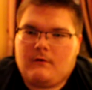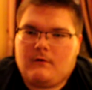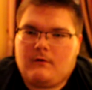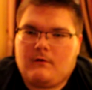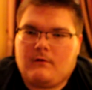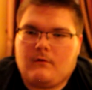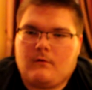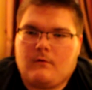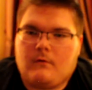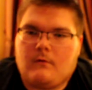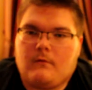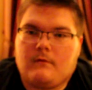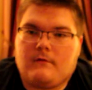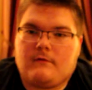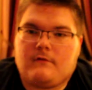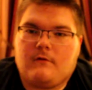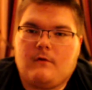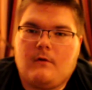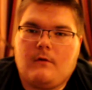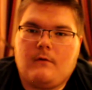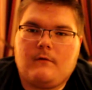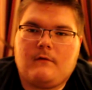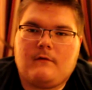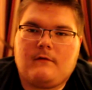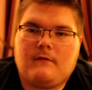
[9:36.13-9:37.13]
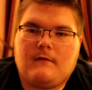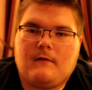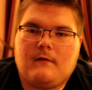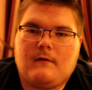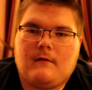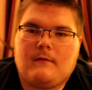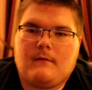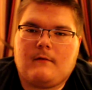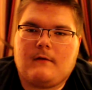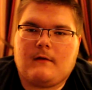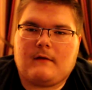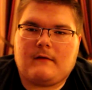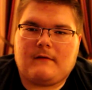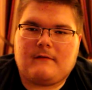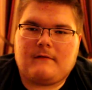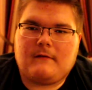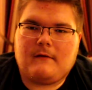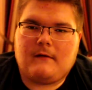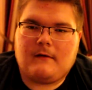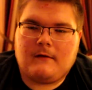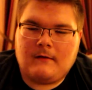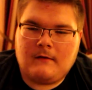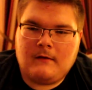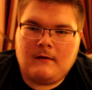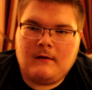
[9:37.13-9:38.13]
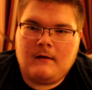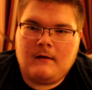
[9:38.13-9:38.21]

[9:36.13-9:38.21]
You don't always notice it, like I said.